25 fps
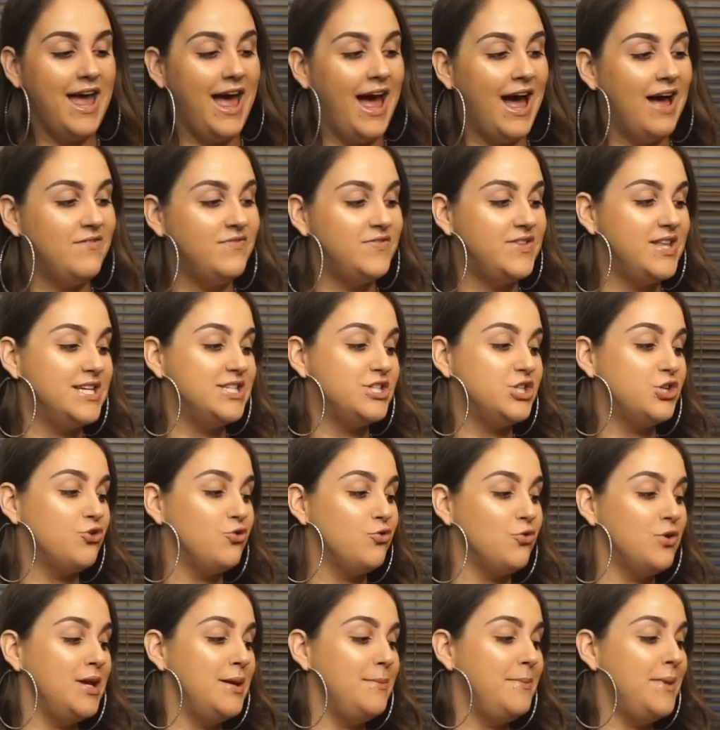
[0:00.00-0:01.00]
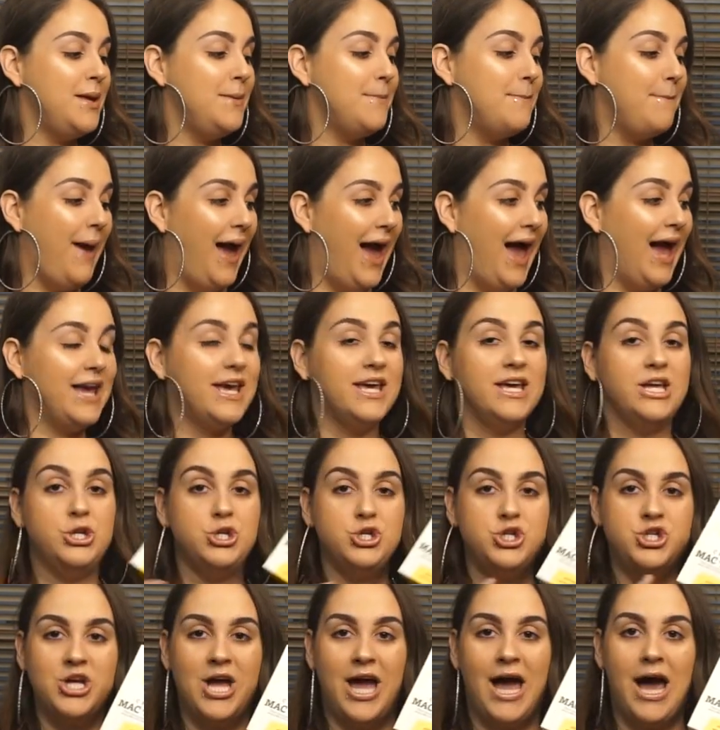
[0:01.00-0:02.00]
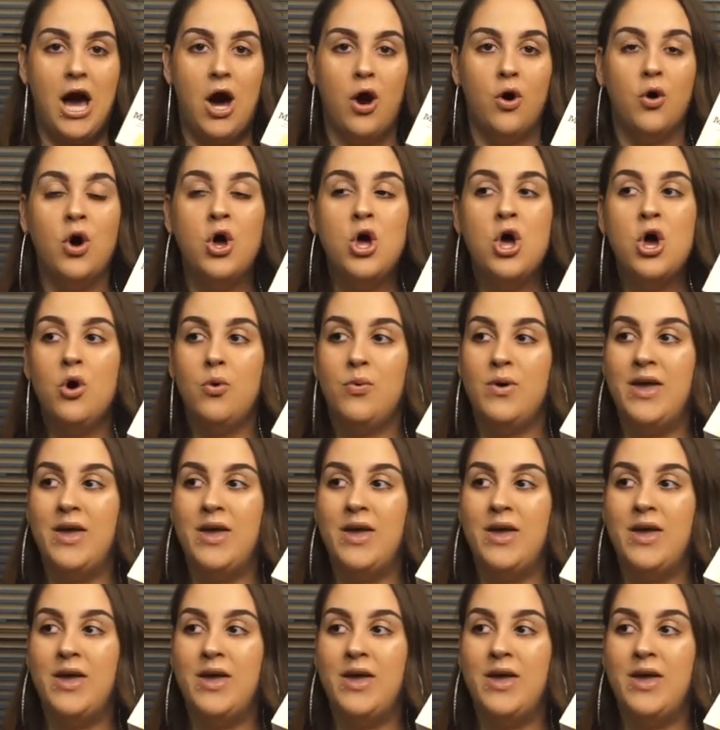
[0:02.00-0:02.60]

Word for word: had this creamy mac and Chao.